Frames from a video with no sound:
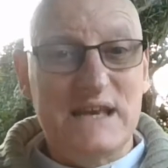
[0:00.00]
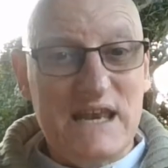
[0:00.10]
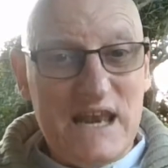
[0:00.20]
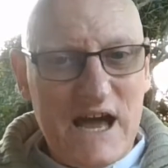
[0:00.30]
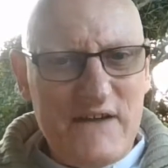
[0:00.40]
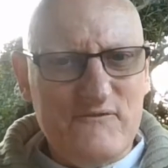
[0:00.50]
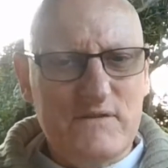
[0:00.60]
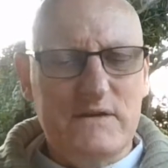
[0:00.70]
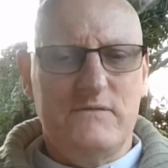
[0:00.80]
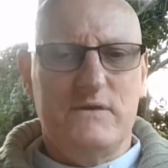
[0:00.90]

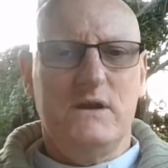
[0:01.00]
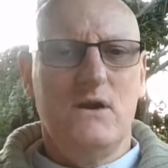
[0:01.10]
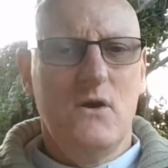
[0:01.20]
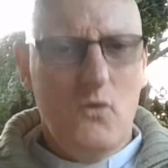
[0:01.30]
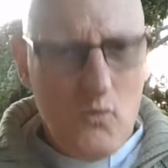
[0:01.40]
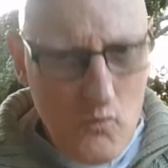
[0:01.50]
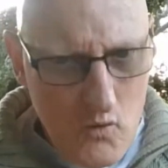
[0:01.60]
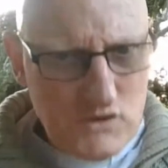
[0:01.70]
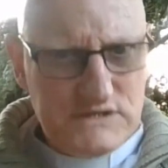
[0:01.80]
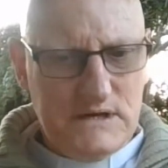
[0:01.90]
life-giving
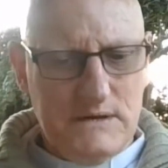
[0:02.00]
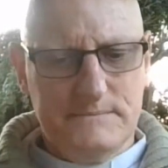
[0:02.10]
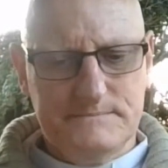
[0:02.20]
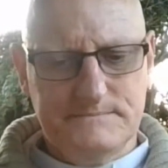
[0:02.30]
water.